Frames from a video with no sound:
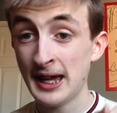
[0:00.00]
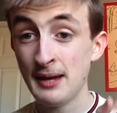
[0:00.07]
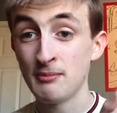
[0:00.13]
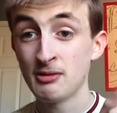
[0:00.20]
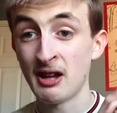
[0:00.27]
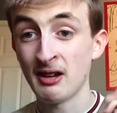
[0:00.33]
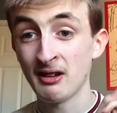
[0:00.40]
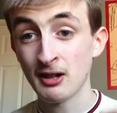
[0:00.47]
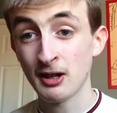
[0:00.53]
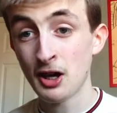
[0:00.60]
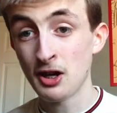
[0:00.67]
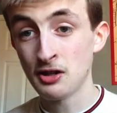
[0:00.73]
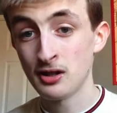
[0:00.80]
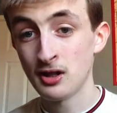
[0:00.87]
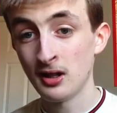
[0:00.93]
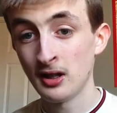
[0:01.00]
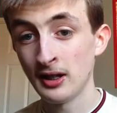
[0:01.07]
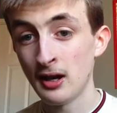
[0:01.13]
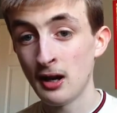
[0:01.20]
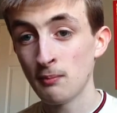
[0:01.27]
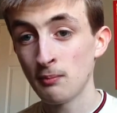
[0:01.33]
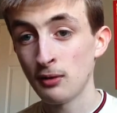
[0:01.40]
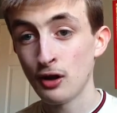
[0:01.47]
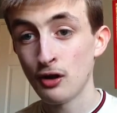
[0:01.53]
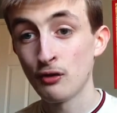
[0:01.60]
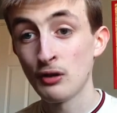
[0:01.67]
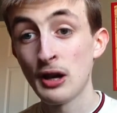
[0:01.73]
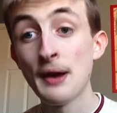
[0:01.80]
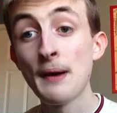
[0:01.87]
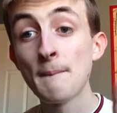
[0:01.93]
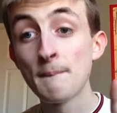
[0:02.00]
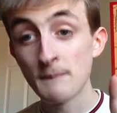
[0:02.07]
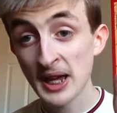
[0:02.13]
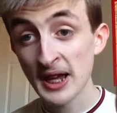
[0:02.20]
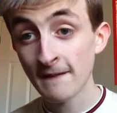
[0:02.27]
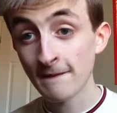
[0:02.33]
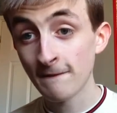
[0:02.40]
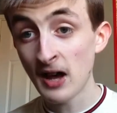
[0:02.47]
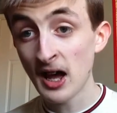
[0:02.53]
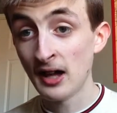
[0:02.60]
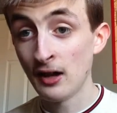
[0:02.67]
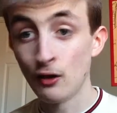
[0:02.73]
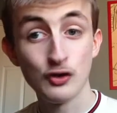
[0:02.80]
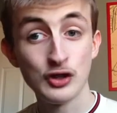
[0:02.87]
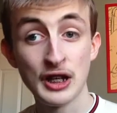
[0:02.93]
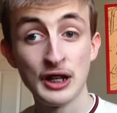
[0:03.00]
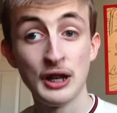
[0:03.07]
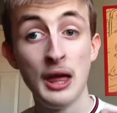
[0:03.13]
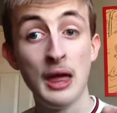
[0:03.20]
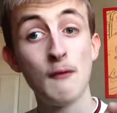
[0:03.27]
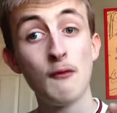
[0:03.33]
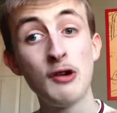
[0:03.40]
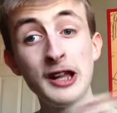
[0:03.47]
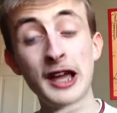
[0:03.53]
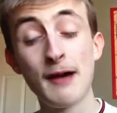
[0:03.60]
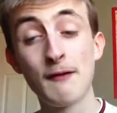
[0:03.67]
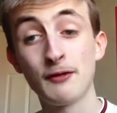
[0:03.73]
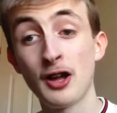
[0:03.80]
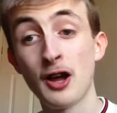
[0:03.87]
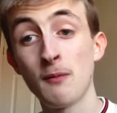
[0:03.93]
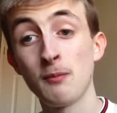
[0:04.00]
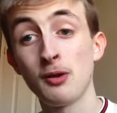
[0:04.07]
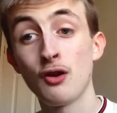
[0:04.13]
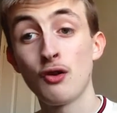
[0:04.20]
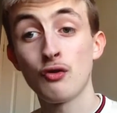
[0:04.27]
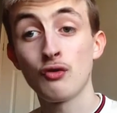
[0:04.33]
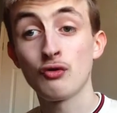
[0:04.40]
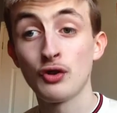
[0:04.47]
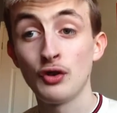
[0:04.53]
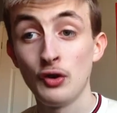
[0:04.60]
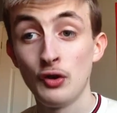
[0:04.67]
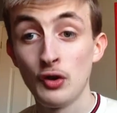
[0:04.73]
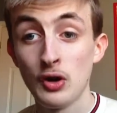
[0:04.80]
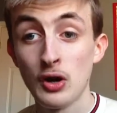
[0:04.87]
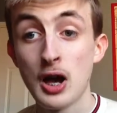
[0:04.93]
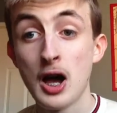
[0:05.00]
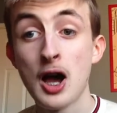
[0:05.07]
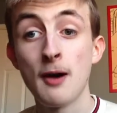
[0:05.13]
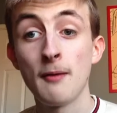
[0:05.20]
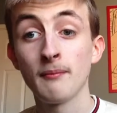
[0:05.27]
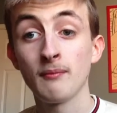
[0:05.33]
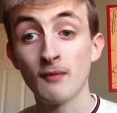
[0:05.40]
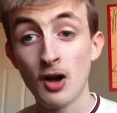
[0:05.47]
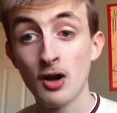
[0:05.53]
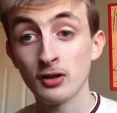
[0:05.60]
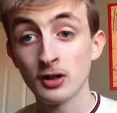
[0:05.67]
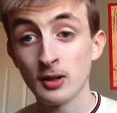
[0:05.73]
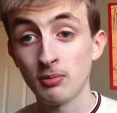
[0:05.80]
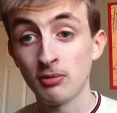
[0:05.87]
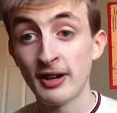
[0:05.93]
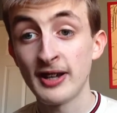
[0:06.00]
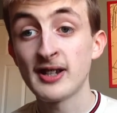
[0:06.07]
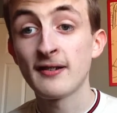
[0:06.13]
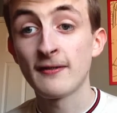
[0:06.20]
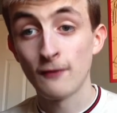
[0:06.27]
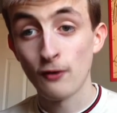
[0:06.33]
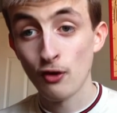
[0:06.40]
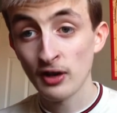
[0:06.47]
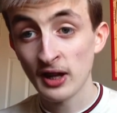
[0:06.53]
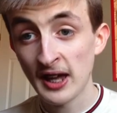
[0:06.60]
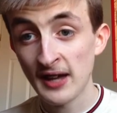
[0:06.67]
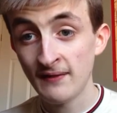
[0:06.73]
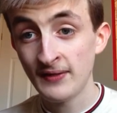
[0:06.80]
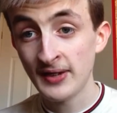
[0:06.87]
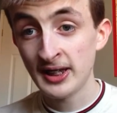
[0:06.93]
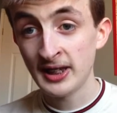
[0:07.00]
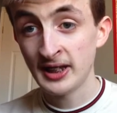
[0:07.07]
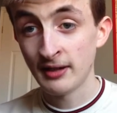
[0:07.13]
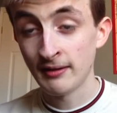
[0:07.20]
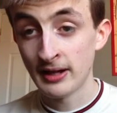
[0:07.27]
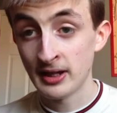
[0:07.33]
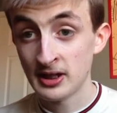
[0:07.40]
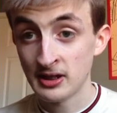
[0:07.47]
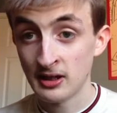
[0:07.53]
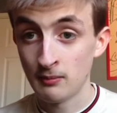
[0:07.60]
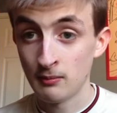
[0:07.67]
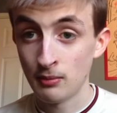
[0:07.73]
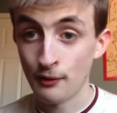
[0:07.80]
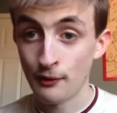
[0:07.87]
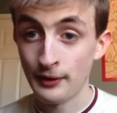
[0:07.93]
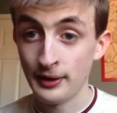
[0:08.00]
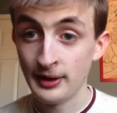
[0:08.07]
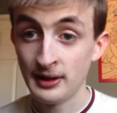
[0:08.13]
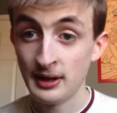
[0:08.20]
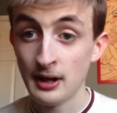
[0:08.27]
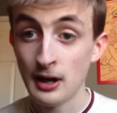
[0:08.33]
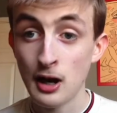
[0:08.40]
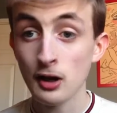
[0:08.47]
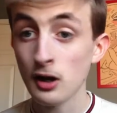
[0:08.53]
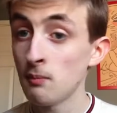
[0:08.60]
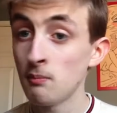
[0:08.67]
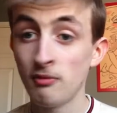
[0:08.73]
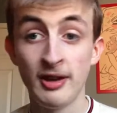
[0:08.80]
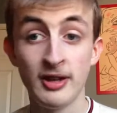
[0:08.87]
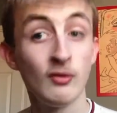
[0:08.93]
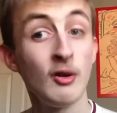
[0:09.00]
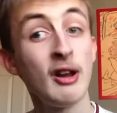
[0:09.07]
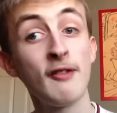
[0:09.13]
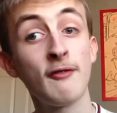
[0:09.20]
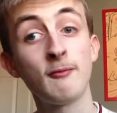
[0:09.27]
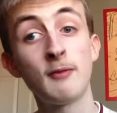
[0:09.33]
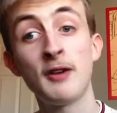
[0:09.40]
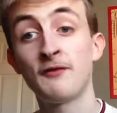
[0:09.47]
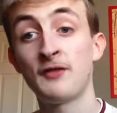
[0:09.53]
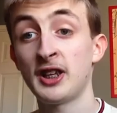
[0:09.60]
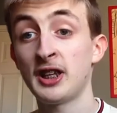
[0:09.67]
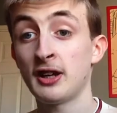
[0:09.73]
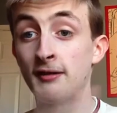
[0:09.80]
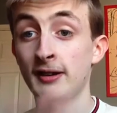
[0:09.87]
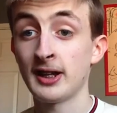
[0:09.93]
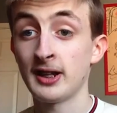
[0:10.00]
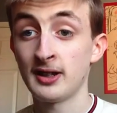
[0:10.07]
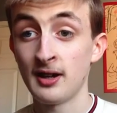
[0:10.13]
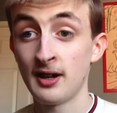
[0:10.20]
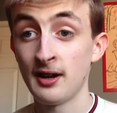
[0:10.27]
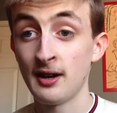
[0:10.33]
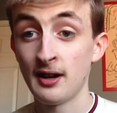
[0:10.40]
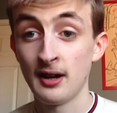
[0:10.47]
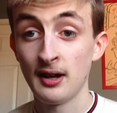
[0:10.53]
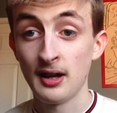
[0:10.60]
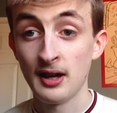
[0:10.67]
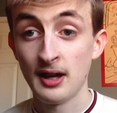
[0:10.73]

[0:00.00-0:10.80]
games, I constantly upload big files, and one day I want to upload uncompressed 4K video at some point, uncompressed right off my video editor